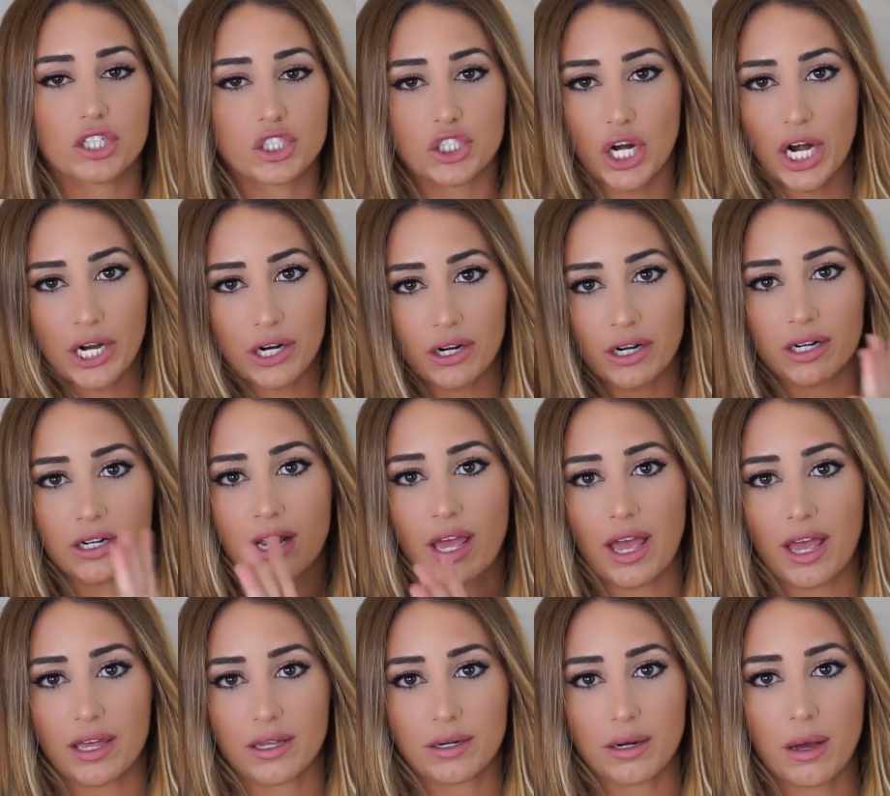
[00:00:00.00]
Jared
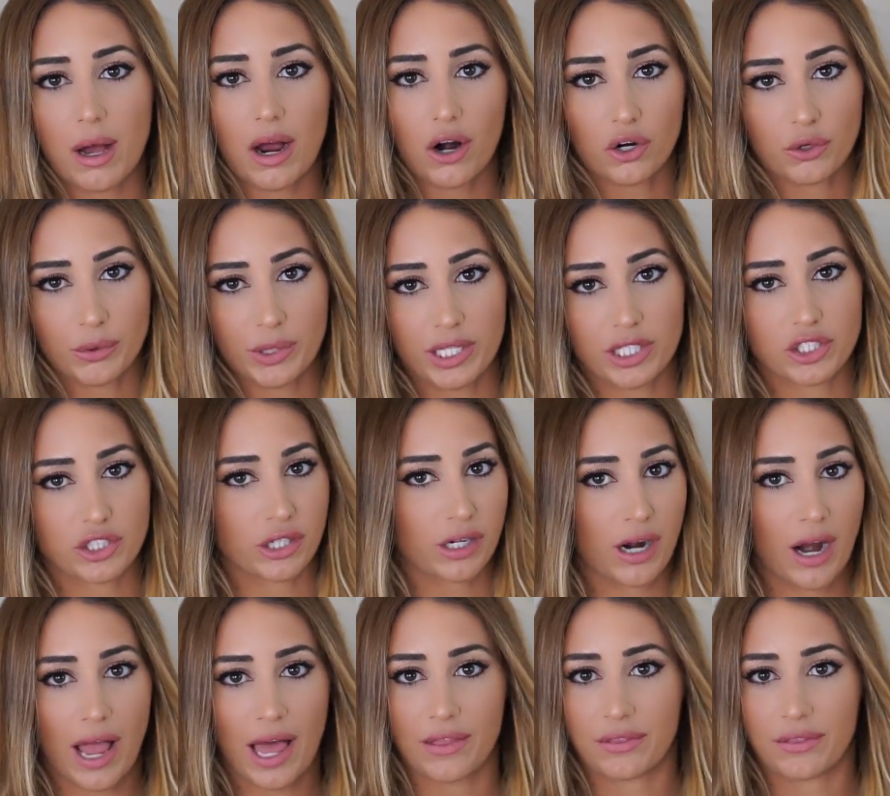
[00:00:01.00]
and our realtor